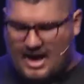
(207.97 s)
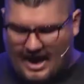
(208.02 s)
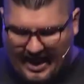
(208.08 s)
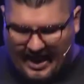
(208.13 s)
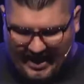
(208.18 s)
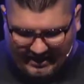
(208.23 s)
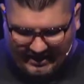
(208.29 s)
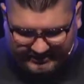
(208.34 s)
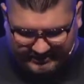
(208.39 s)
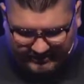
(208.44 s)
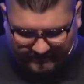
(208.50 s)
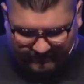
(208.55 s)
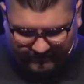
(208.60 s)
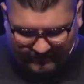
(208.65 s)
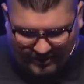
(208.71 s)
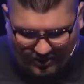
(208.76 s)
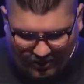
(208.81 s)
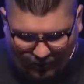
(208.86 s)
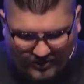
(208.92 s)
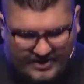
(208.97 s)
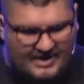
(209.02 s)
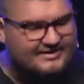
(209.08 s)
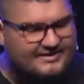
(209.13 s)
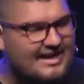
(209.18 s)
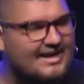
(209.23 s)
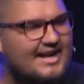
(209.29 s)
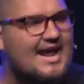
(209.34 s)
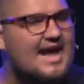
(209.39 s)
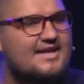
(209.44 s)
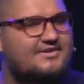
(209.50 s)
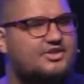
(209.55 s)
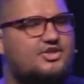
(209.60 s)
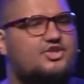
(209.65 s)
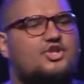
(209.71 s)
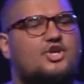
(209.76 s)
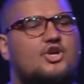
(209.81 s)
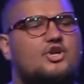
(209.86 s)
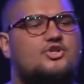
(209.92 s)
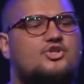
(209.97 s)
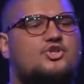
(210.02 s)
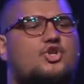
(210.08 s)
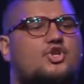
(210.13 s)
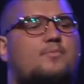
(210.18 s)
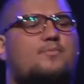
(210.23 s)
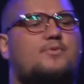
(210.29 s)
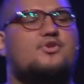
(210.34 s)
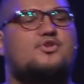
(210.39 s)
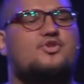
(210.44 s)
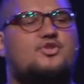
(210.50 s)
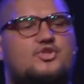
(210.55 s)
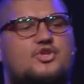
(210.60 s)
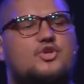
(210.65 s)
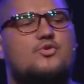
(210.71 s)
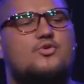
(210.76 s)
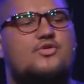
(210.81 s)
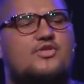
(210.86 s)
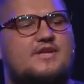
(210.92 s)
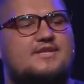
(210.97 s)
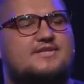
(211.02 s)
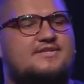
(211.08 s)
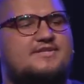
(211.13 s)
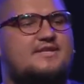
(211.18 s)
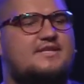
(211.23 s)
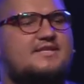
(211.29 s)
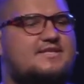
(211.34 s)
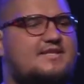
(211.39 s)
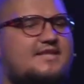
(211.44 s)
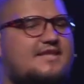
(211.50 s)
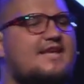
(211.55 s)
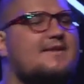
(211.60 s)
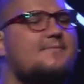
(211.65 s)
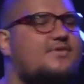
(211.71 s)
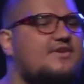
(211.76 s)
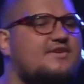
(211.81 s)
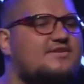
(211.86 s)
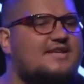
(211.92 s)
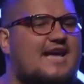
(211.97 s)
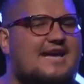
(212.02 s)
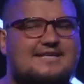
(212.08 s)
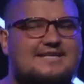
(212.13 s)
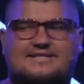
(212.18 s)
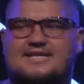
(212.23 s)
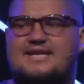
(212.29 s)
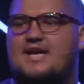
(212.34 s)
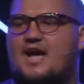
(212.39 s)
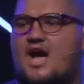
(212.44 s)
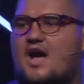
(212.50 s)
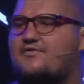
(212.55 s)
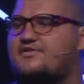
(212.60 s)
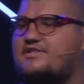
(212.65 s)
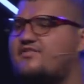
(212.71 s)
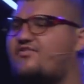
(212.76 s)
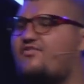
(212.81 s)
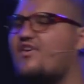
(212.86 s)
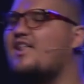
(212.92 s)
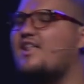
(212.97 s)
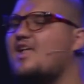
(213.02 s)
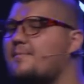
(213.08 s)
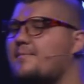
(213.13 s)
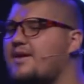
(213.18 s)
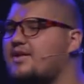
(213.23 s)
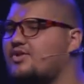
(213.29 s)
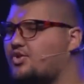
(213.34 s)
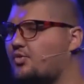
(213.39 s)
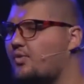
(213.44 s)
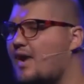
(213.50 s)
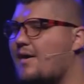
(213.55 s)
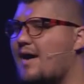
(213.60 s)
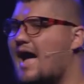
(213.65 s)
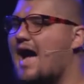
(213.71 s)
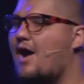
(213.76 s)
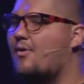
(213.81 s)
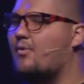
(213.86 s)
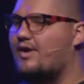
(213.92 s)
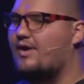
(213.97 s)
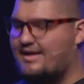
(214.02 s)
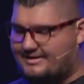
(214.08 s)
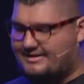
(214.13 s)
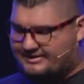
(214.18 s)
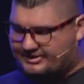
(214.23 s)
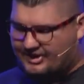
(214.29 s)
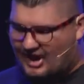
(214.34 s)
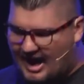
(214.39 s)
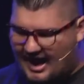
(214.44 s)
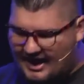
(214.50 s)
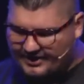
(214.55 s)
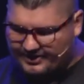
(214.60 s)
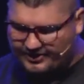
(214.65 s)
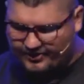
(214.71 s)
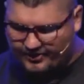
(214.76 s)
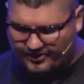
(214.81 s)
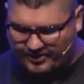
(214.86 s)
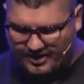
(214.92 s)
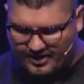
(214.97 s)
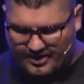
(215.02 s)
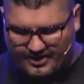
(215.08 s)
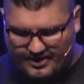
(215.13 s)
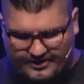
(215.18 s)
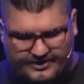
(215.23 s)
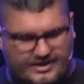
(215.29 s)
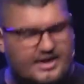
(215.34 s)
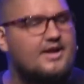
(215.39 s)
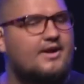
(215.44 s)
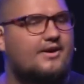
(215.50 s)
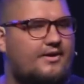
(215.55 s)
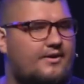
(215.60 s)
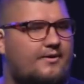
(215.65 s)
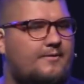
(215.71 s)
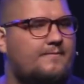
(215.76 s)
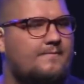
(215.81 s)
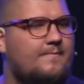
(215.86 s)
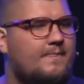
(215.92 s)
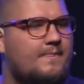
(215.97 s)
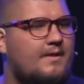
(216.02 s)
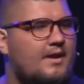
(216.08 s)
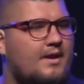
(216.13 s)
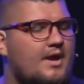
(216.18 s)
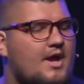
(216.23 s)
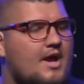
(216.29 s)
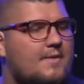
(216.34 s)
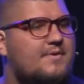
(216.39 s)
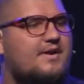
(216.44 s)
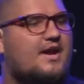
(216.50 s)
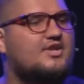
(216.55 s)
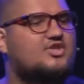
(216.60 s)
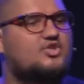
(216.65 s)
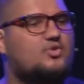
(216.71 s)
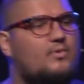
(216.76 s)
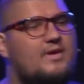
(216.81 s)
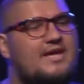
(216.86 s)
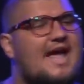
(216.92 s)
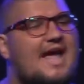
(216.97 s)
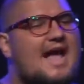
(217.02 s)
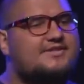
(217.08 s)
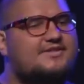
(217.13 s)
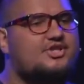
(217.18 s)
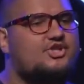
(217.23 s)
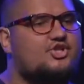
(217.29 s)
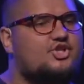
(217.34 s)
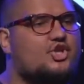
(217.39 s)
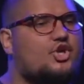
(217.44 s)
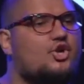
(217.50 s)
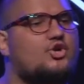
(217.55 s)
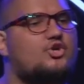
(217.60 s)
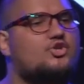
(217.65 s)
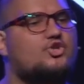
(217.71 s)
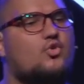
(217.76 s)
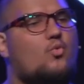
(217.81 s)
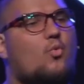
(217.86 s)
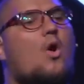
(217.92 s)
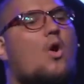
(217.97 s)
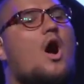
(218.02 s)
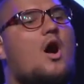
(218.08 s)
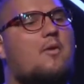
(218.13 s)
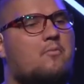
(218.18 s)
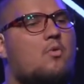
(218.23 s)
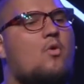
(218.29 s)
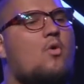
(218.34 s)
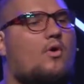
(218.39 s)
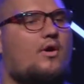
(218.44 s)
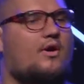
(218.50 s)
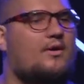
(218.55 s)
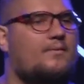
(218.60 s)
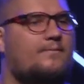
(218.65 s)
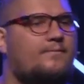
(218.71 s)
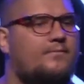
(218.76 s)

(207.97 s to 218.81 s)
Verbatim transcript: And we decided as a church to pursue this, this theme, this idea of development throughout our entire year because we as a church want more.